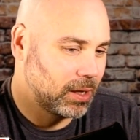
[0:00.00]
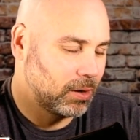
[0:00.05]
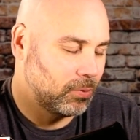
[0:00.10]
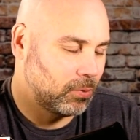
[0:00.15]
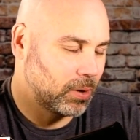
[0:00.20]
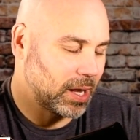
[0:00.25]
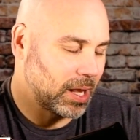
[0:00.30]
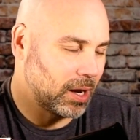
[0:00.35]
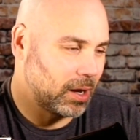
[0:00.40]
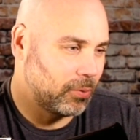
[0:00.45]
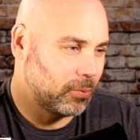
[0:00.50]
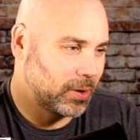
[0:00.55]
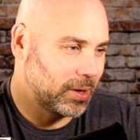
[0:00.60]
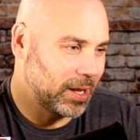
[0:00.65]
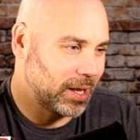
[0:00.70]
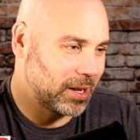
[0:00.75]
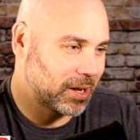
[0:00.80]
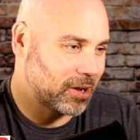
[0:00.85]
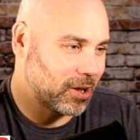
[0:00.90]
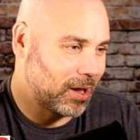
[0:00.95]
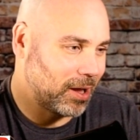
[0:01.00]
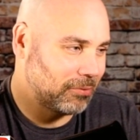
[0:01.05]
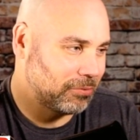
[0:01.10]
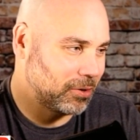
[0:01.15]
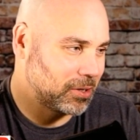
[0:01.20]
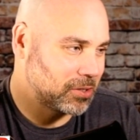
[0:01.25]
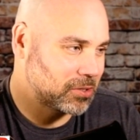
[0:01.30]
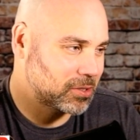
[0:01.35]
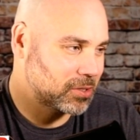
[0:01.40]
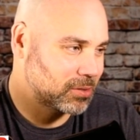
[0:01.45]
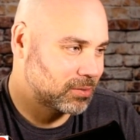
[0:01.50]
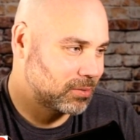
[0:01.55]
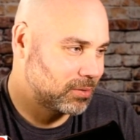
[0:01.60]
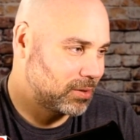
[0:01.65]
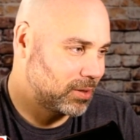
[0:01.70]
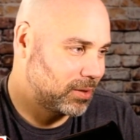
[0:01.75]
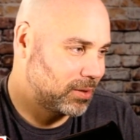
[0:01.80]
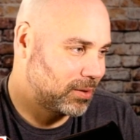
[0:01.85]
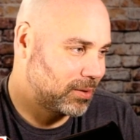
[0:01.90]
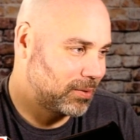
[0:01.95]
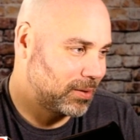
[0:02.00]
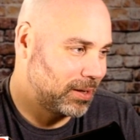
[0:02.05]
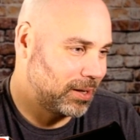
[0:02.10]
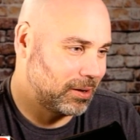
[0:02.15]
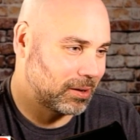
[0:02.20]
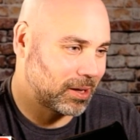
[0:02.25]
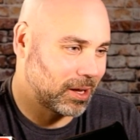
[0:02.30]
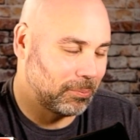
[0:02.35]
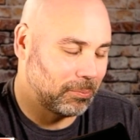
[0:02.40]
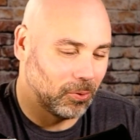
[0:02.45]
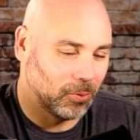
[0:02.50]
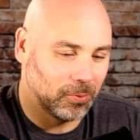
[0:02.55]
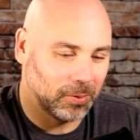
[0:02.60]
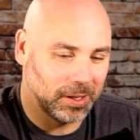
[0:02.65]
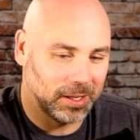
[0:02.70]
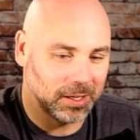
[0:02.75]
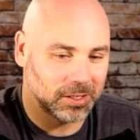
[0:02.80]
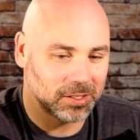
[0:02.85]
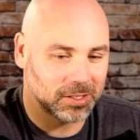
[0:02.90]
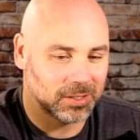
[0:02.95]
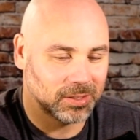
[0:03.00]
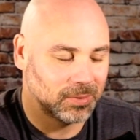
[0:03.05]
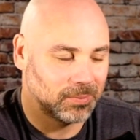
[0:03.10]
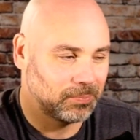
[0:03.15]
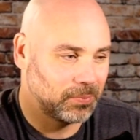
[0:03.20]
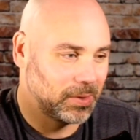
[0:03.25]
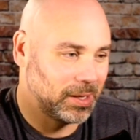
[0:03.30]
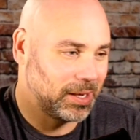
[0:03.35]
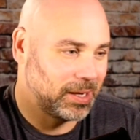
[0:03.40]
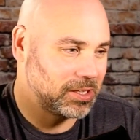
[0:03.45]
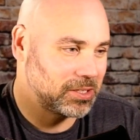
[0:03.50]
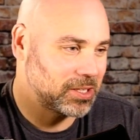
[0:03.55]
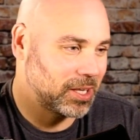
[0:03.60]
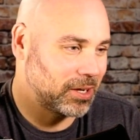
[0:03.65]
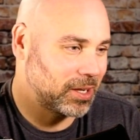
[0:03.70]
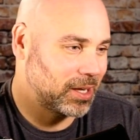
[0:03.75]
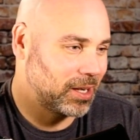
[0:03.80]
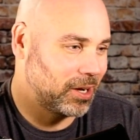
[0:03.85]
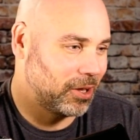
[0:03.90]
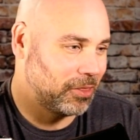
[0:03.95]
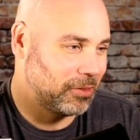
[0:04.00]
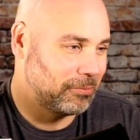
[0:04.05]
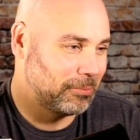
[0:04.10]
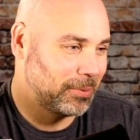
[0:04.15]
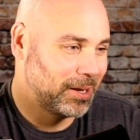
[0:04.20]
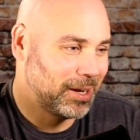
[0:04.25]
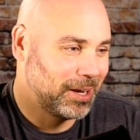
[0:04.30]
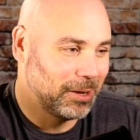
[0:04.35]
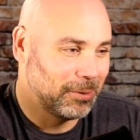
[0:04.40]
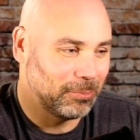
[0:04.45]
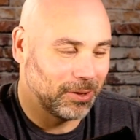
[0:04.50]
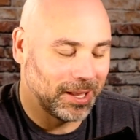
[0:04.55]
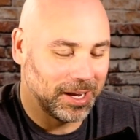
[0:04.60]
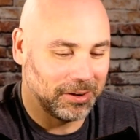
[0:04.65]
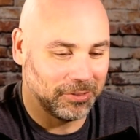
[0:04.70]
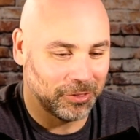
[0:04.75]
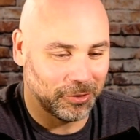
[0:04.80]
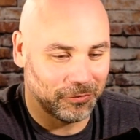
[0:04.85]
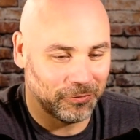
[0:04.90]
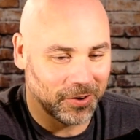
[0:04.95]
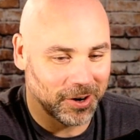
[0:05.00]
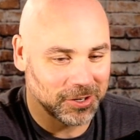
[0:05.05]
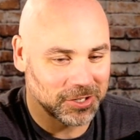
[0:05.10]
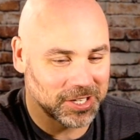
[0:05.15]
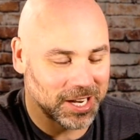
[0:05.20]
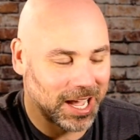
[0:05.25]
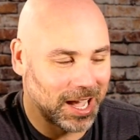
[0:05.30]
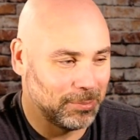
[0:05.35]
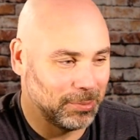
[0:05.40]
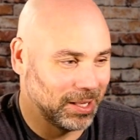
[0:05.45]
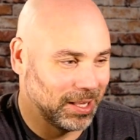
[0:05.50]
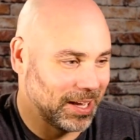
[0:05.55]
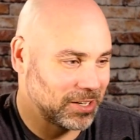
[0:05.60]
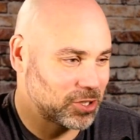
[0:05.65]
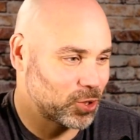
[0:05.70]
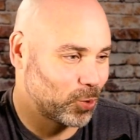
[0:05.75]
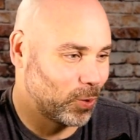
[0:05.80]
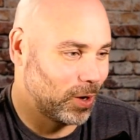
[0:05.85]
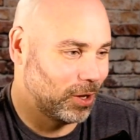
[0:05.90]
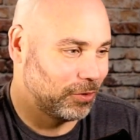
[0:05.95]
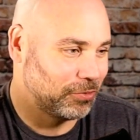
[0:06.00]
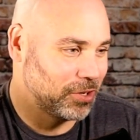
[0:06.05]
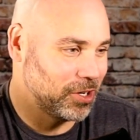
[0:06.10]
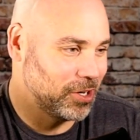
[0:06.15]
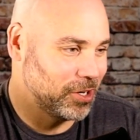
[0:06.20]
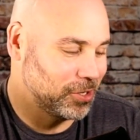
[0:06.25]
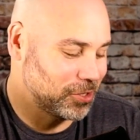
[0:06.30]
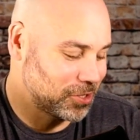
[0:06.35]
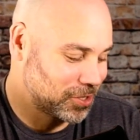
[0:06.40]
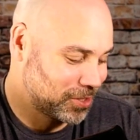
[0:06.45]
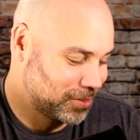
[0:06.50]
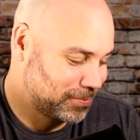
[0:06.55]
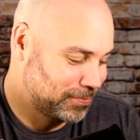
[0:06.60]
We got a conference in a couple weeks, and he's going to be on a plane for the first time in like 12 years.